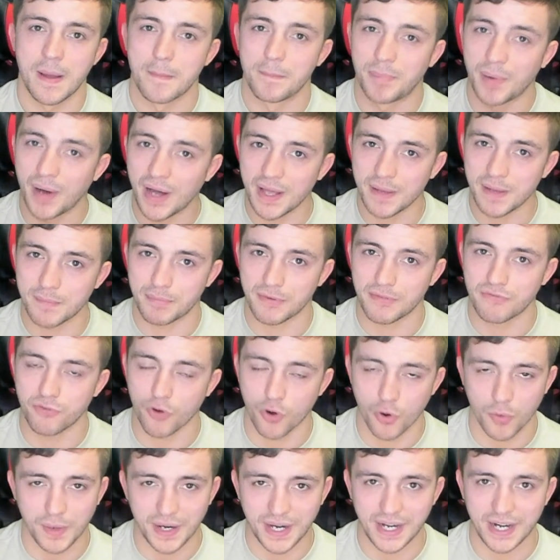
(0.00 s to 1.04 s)
But
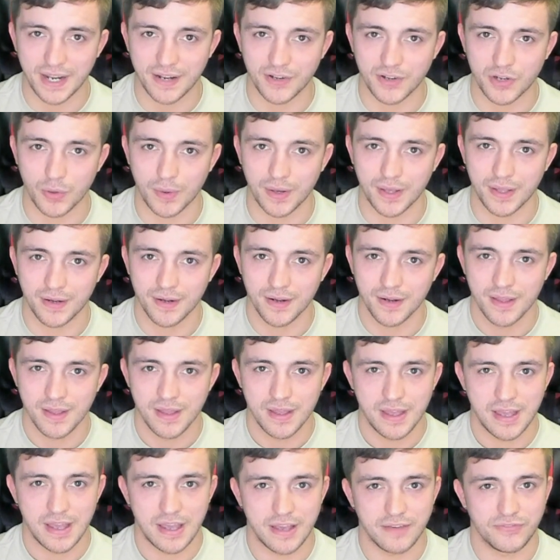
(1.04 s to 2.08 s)
before we get into it,
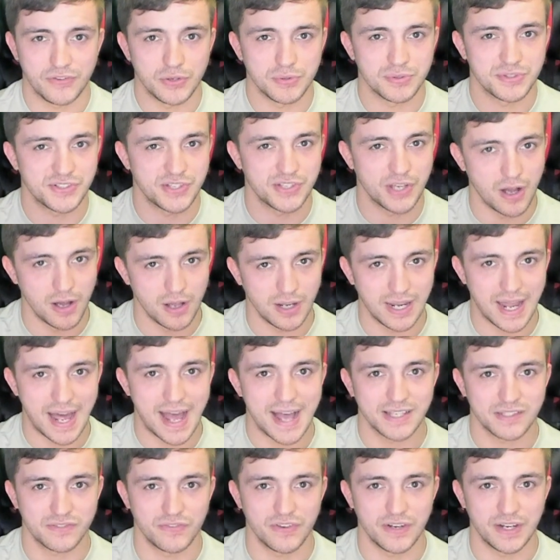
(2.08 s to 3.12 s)
if you saw
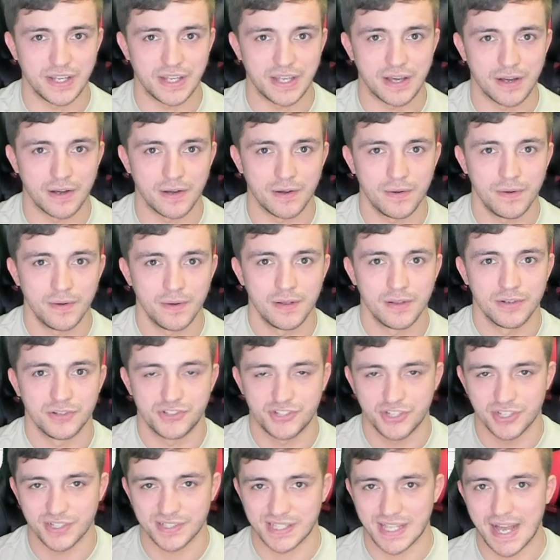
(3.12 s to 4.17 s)
last video,
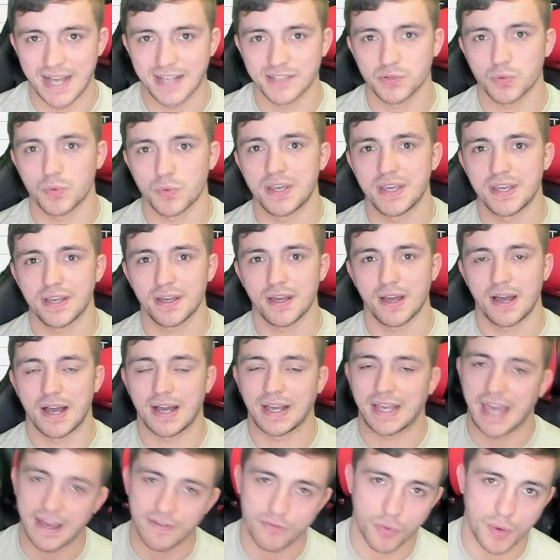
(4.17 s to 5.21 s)
just last week, I
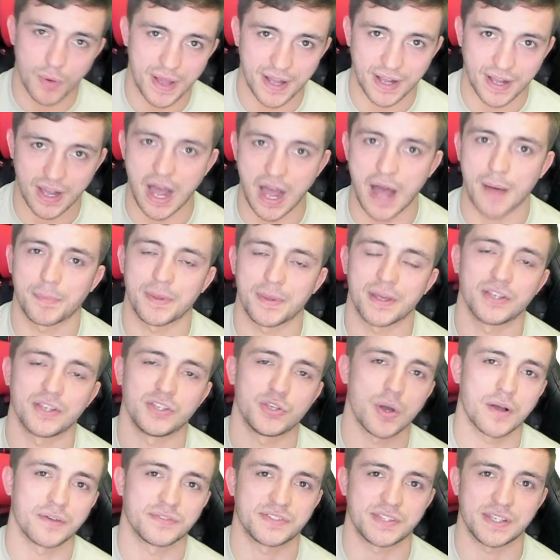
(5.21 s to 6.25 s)
gave away a copy
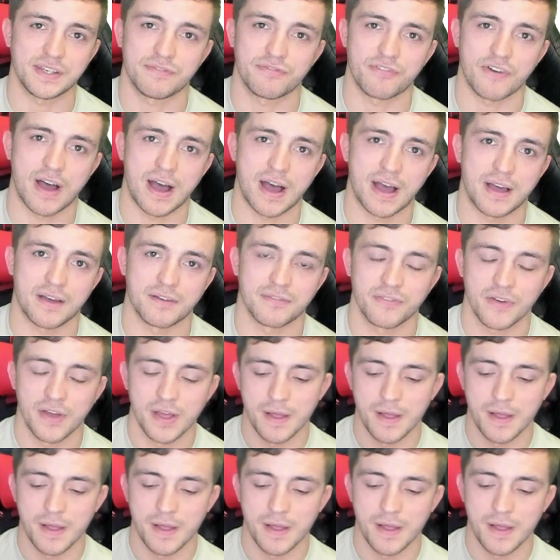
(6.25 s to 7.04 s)
of UFC 5.